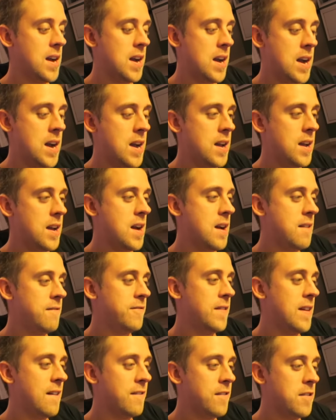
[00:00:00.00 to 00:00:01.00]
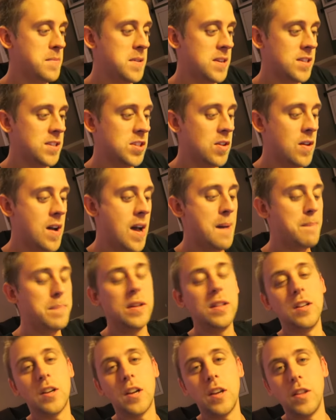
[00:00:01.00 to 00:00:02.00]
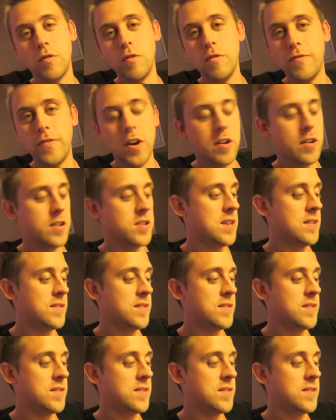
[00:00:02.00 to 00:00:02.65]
I, have never been so happy looking through photos.